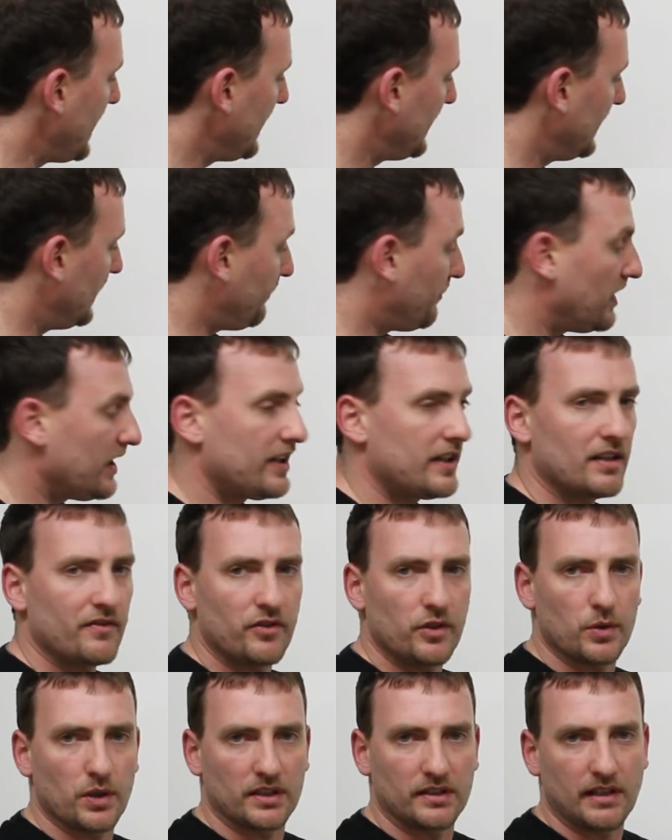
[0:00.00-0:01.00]
If they give
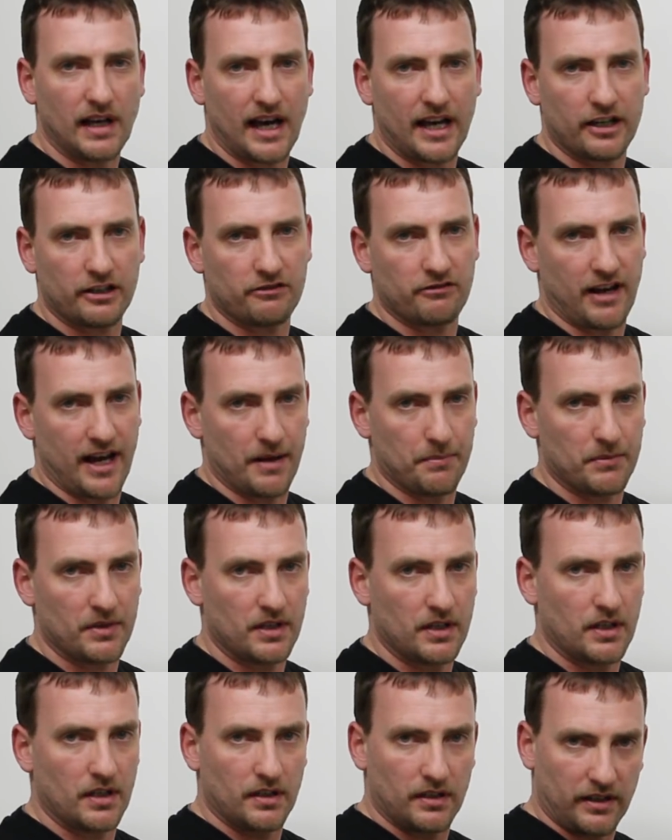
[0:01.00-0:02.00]
you a diagram,
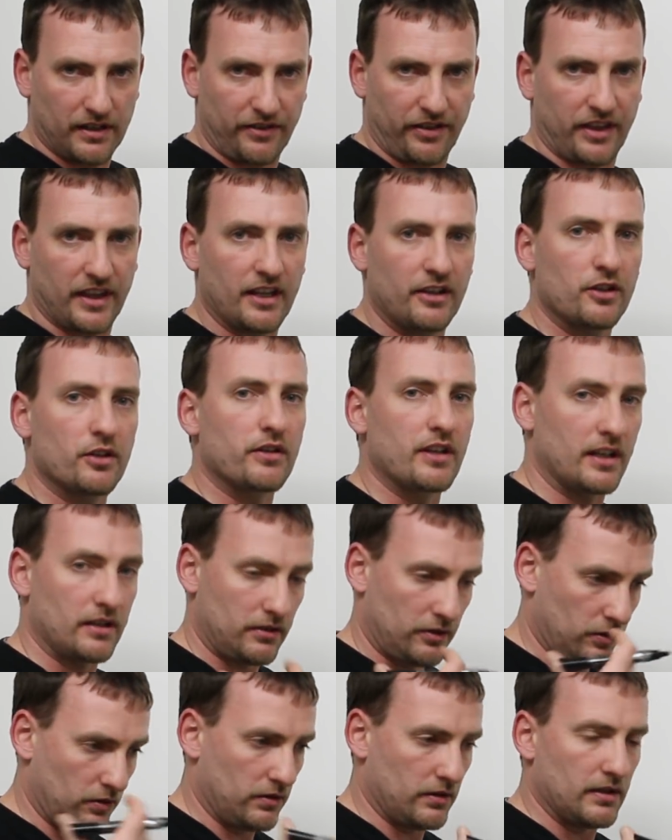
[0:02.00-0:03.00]
the thing
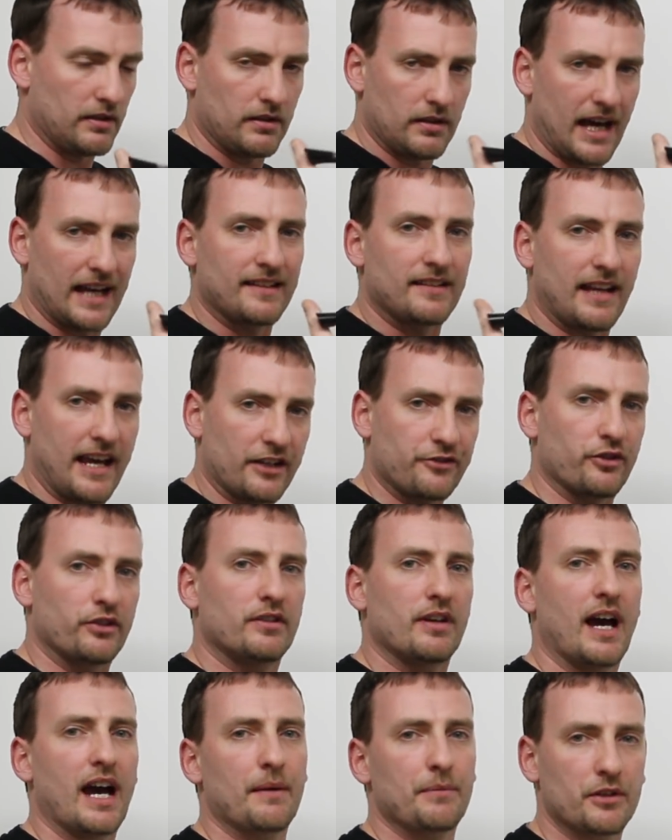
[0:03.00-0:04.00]
that extra
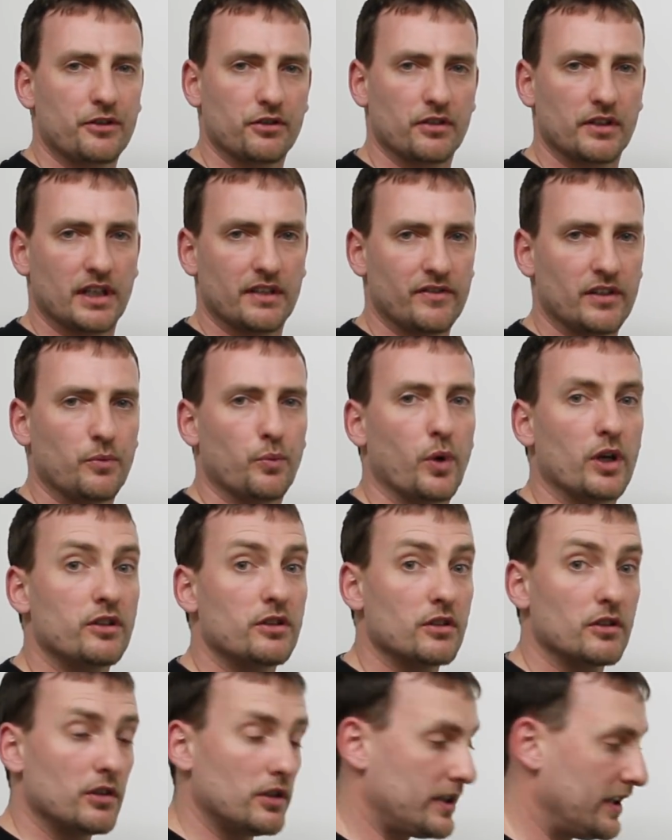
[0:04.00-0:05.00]
time that you're given, what
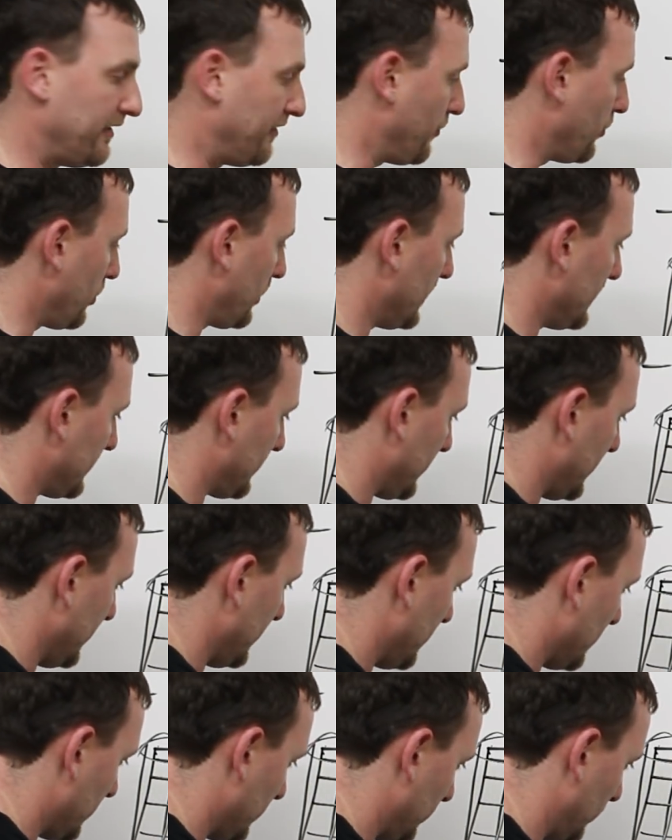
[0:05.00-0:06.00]
you're looking for is
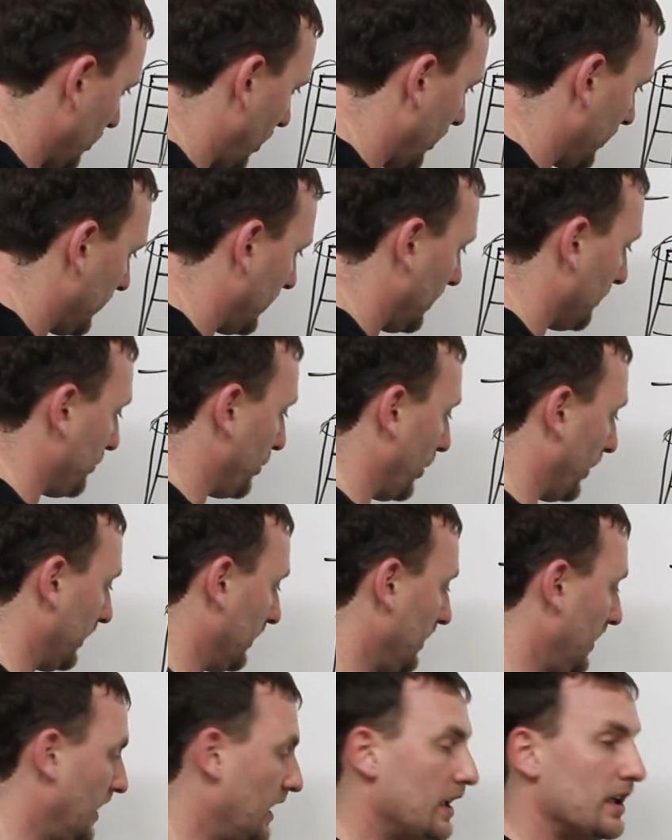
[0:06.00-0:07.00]
the starting
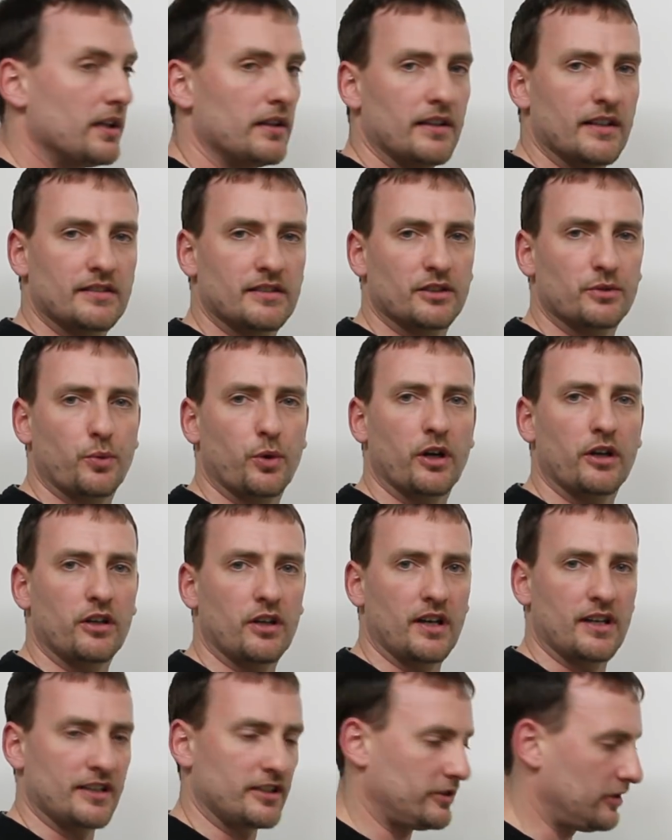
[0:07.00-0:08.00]
point. This is where
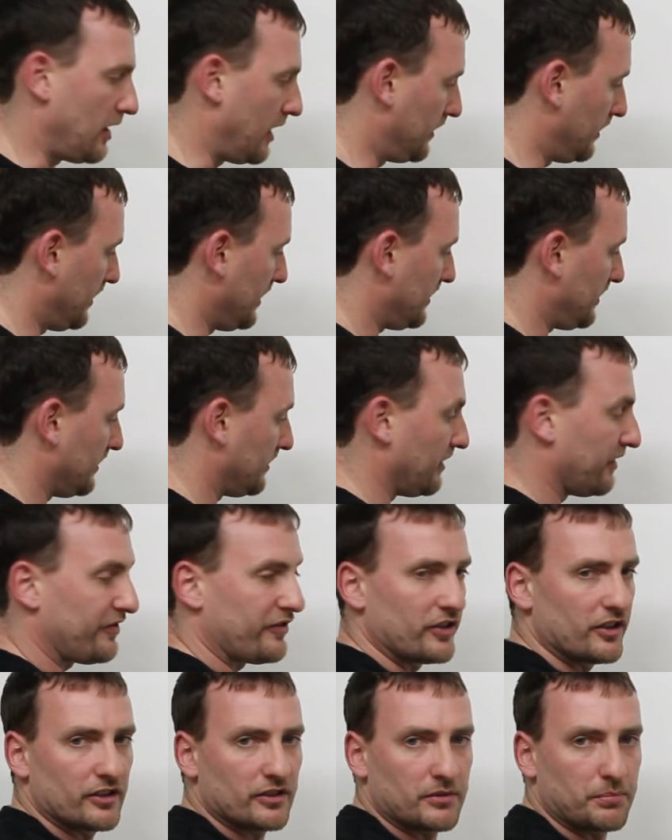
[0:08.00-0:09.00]
you're going to start. This is the
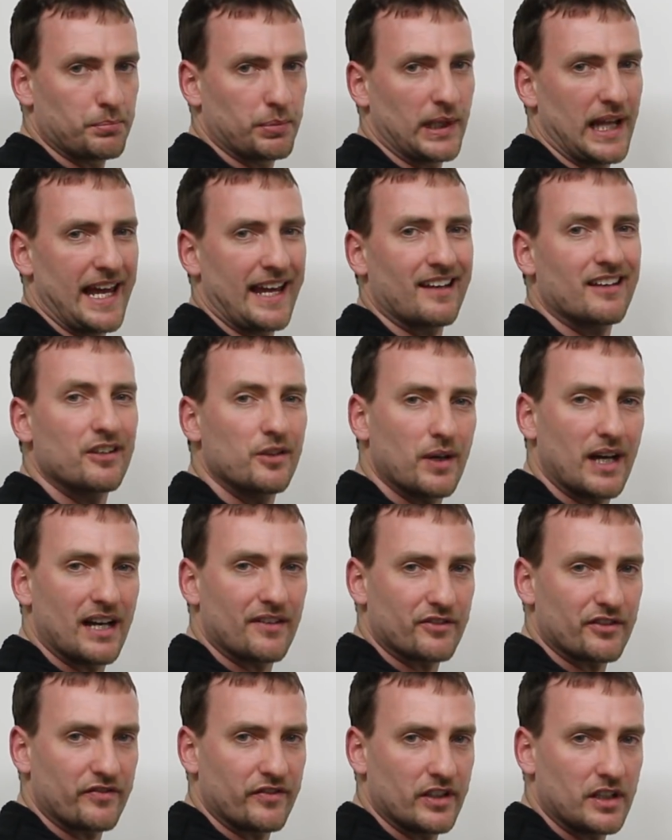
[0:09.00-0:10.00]
first blank you
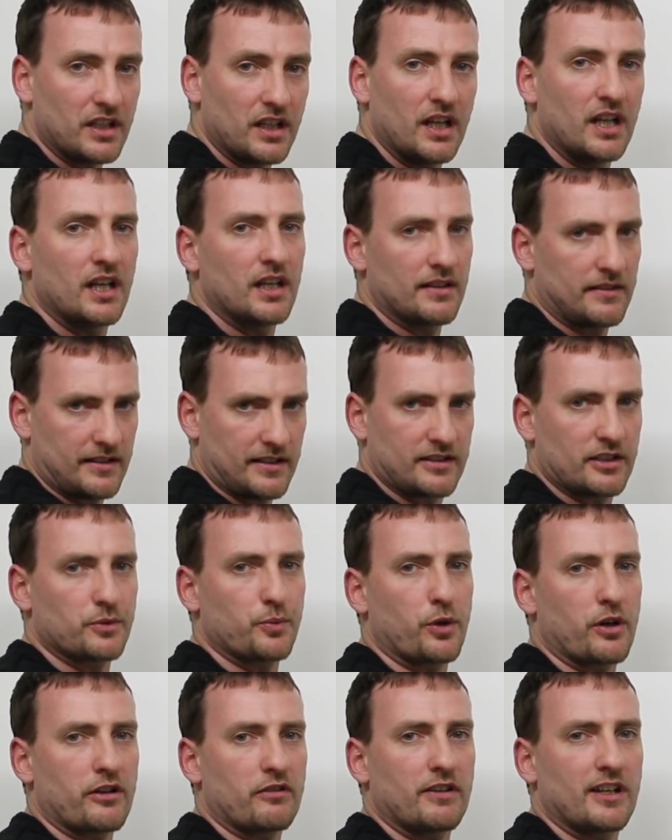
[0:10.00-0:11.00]
have to fill. This is
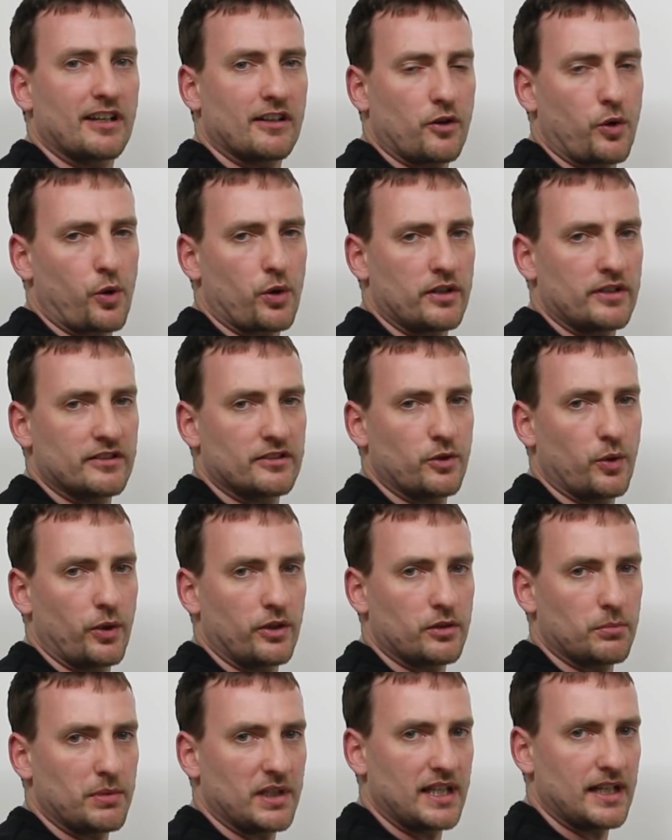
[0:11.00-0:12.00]
where the recording is
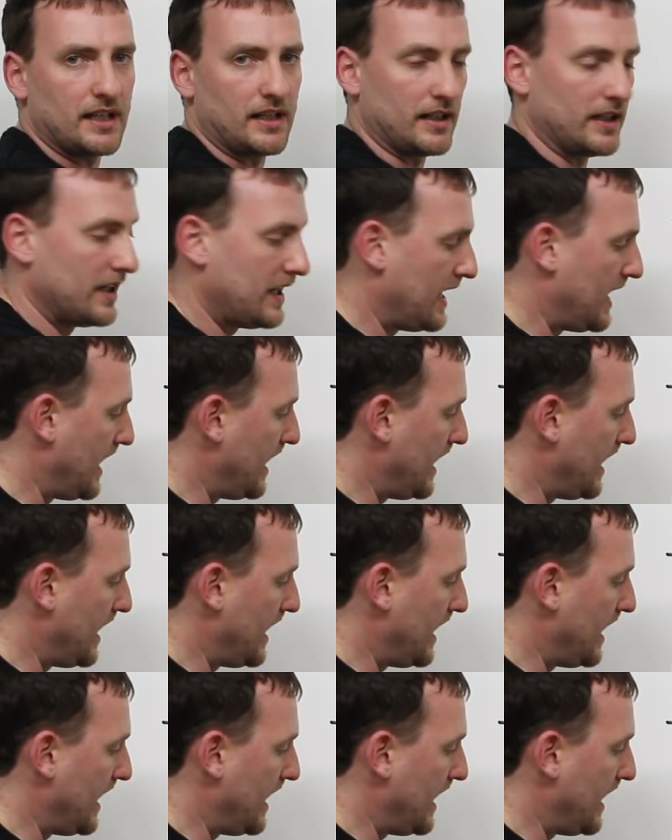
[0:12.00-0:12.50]
going to begin.